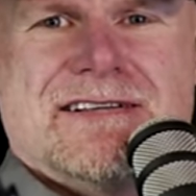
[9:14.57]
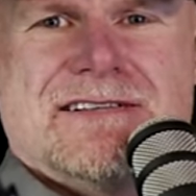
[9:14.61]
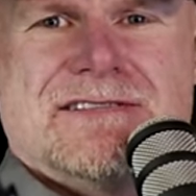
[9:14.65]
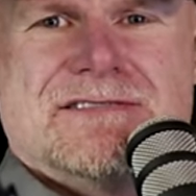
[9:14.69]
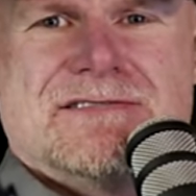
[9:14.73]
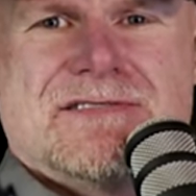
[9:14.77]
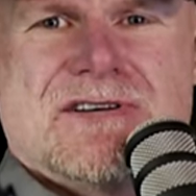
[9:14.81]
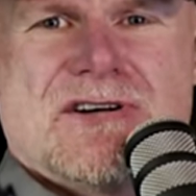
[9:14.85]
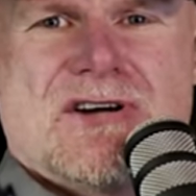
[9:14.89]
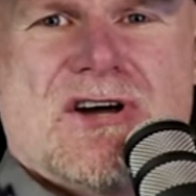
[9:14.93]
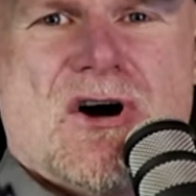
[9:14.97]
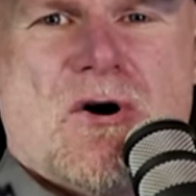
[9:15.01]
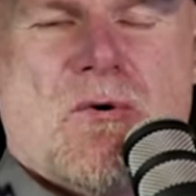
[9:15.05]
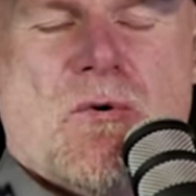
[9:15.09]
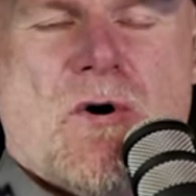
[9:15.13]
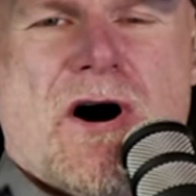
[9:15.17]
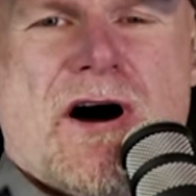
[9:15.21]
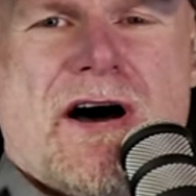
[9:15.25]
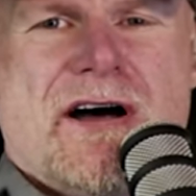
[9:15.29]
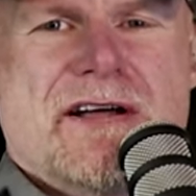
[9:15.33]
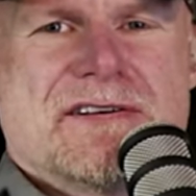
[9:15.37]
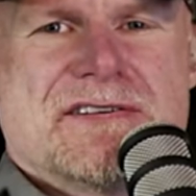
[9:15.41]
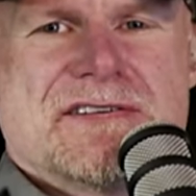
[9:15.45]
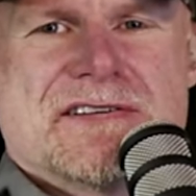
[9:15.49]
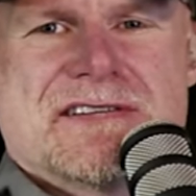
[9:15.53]
to go
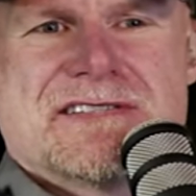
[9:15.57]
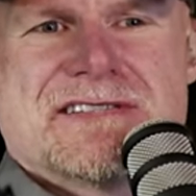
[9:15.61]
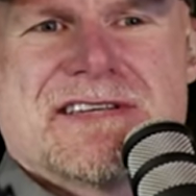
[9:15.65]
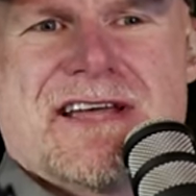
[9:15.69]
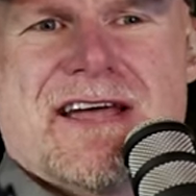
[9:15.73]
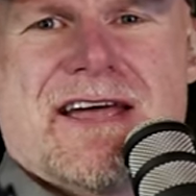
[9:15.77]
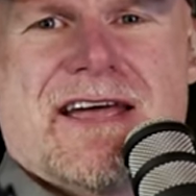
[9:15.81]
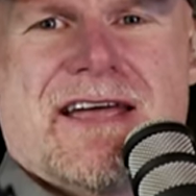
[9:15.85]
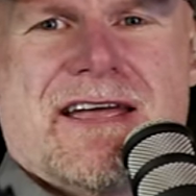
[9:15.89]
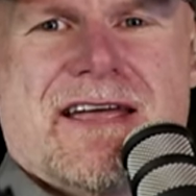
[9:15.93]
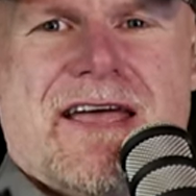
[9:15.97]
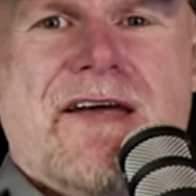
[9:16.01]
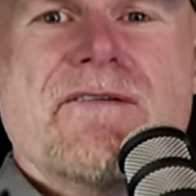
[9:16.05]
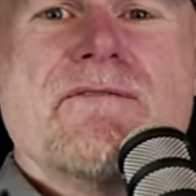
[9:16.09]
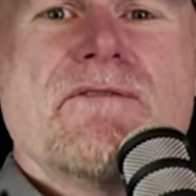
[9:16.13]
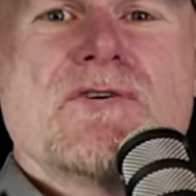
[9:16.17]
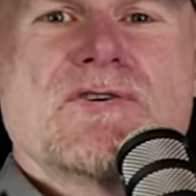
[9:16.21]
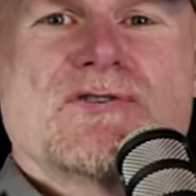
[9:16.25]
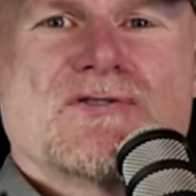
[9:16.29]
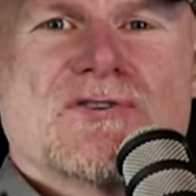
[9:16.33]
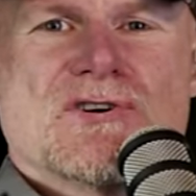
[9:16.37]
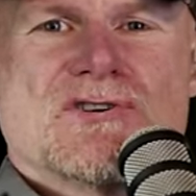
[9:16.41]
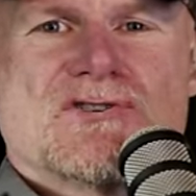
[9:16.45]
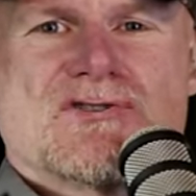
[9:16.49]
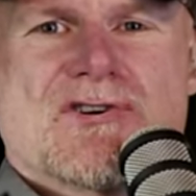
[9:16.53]
on to, say,
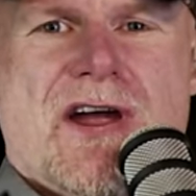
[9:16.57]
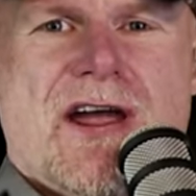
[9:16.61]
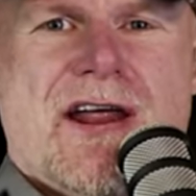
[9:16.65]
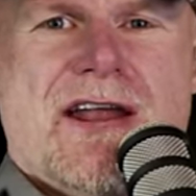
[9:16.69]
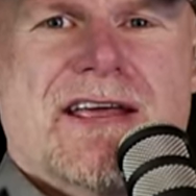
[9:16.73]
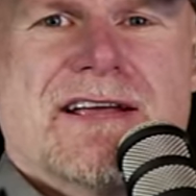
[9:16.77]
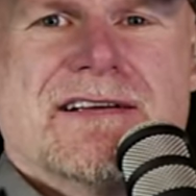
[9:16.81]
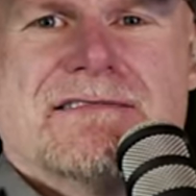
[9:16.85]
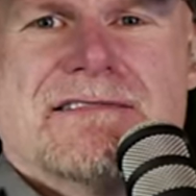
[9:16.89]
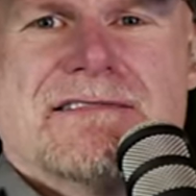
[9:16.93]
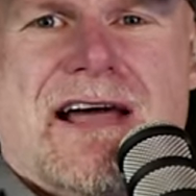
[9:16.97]
infantry training.